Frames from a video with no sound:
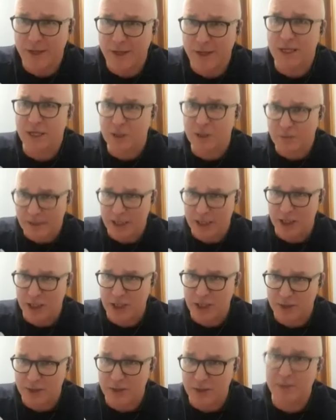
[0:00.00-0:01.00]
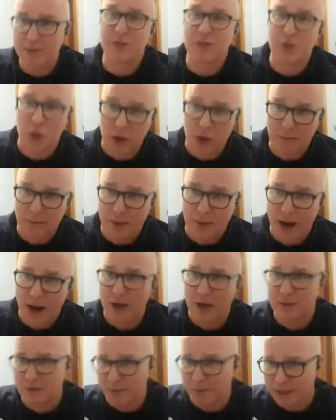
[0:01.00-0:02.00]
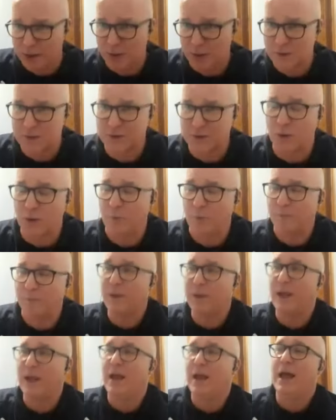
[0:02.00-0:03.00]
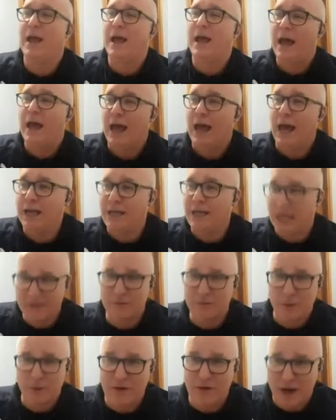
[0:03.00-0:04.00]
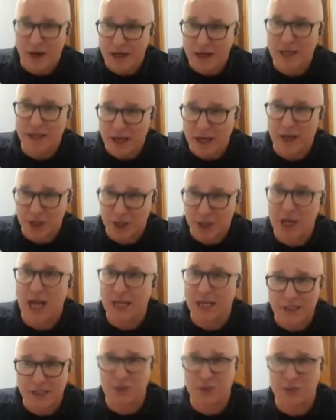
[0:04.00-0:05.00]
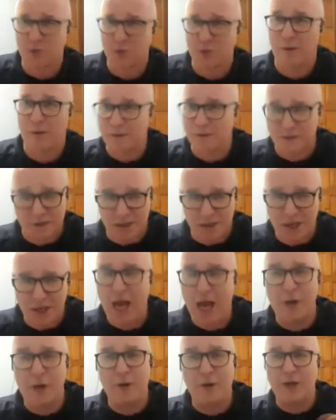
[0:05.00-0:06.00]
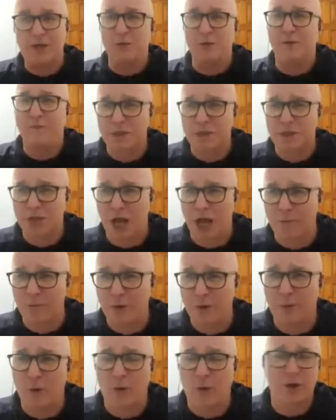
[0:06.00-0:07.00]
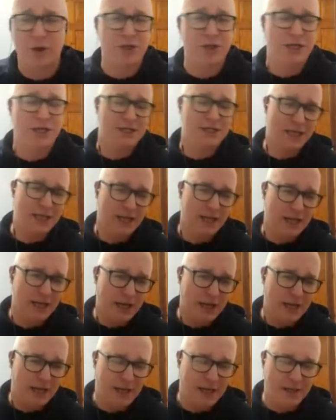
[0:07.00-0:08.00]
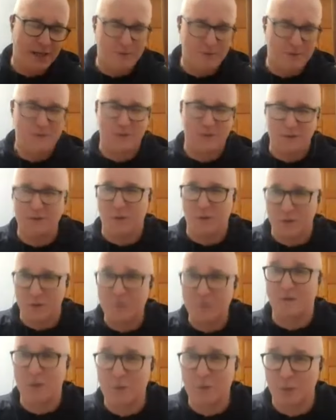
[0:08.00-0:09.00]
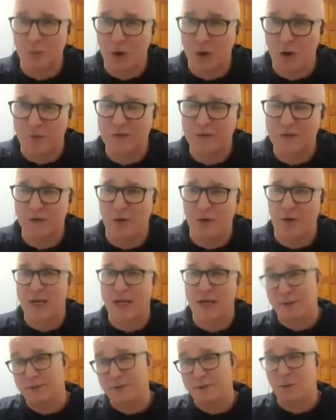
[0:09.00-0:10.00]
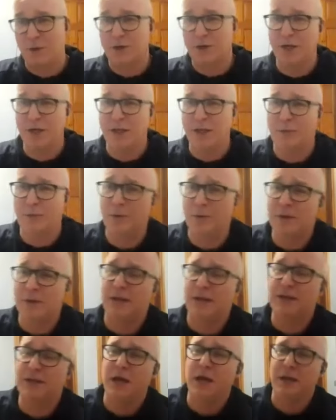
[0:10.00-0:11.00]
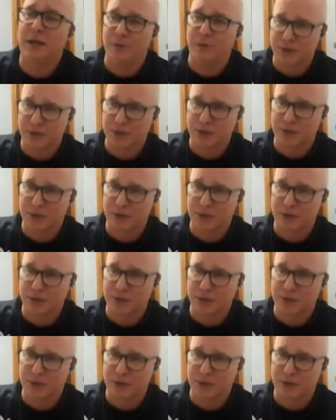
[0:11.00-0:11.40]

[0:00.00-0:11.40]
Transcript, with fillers: in the intermediate championship in the Duggan Park, so a bit closer to home. Yeah. And that's when I finally got a chance. And sure, I was I only to do a full time report, and I was you know super nervous and all that. I was working in the pub that night, but